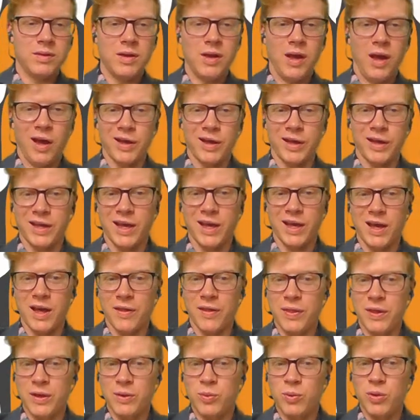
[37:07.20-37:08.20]
Okay, I
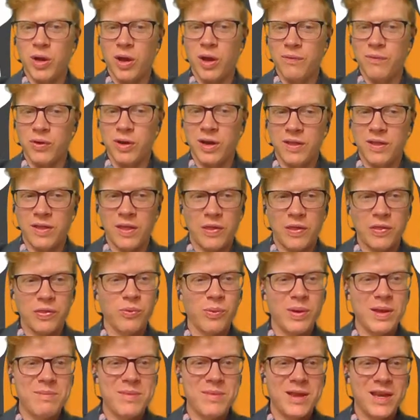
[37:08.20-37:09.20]
think we'll go for another
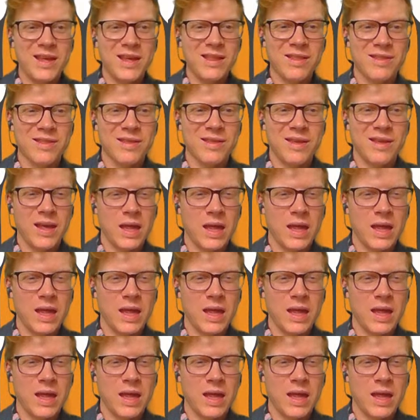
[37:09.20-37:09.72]
3 minutes,